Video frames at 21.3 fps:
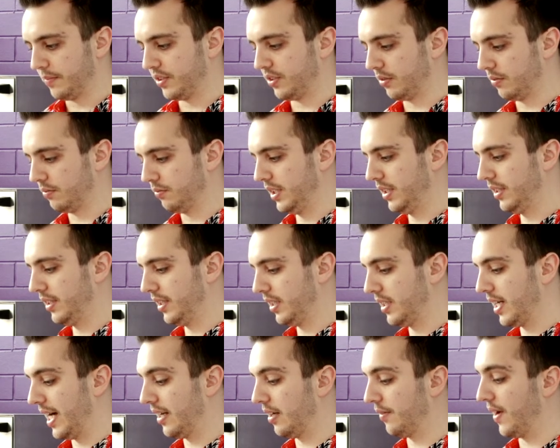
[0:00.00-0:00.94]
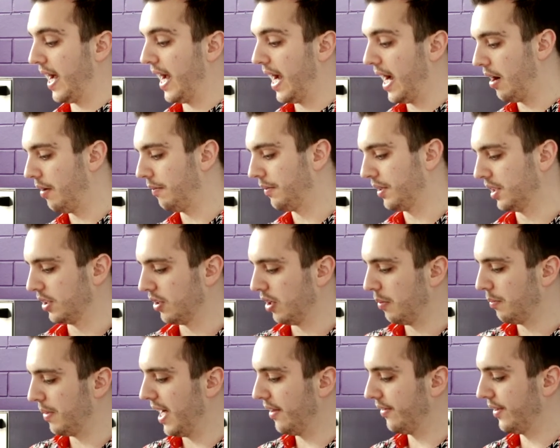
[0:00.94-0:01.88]
So really kind of how I'm going to go
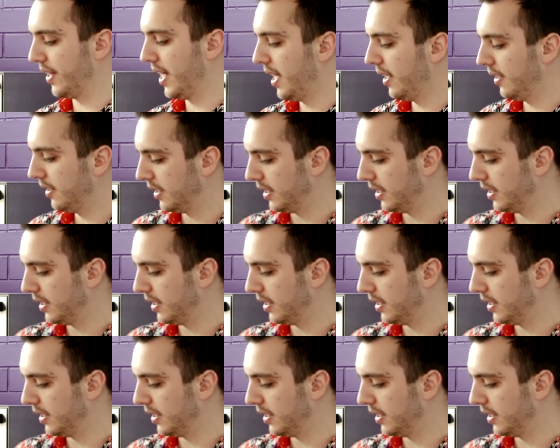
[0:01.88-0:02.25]
about that